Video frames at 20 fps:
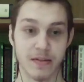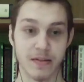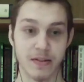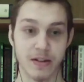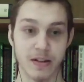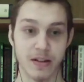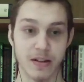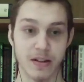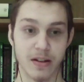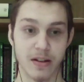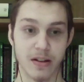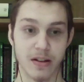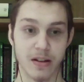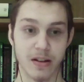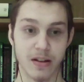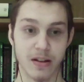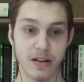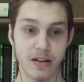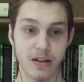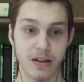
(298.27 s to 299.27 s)

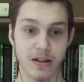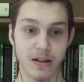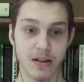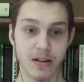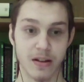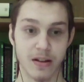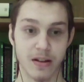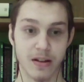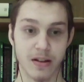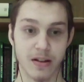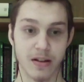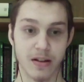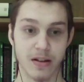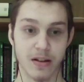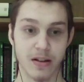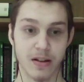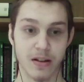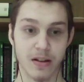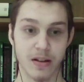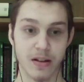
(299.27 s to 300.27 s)

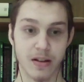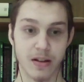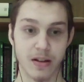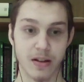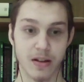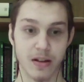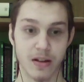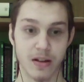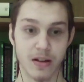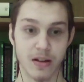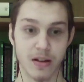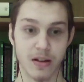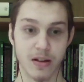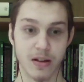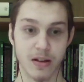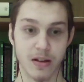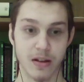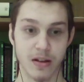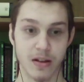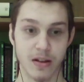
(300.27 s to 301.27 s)

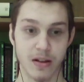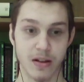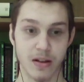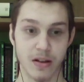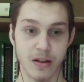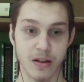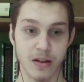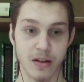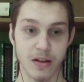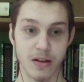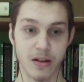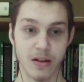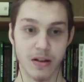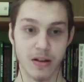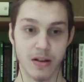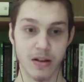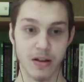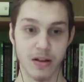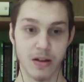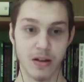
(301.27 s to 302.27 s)

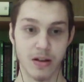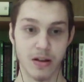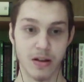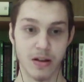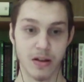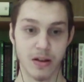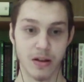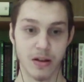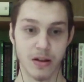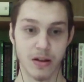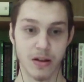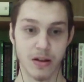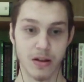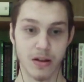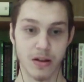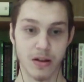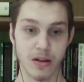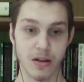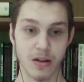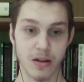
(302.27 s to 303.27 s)

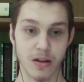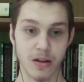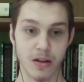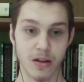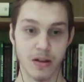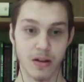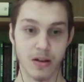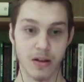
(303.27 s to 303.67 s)
(no one is talking)